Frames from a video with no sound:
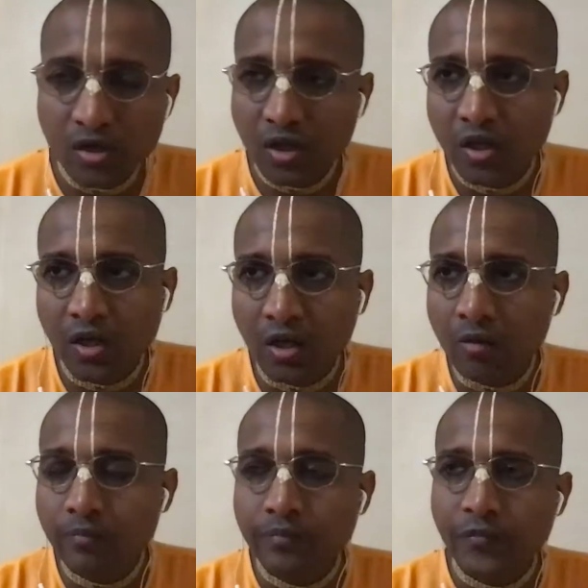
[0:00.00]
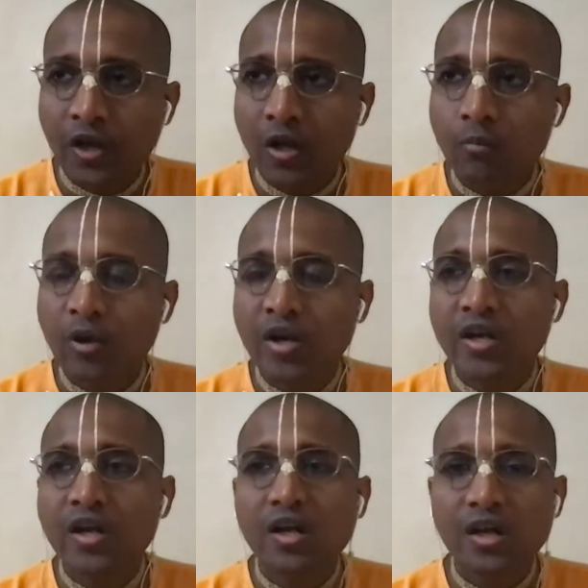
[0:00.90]
kingdom, but he
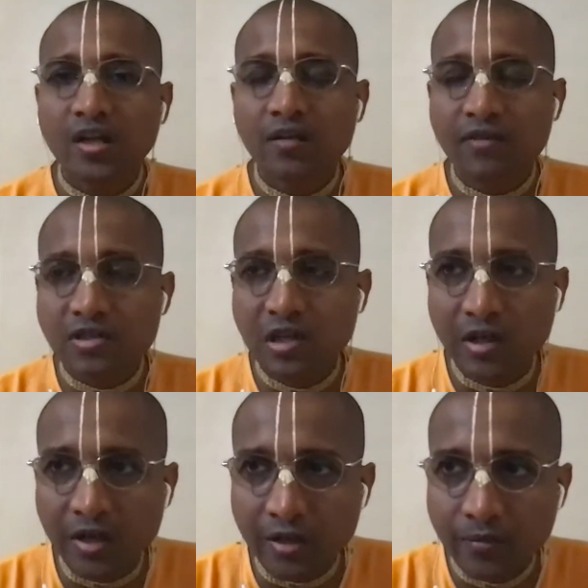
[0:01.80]
didn't take the facility.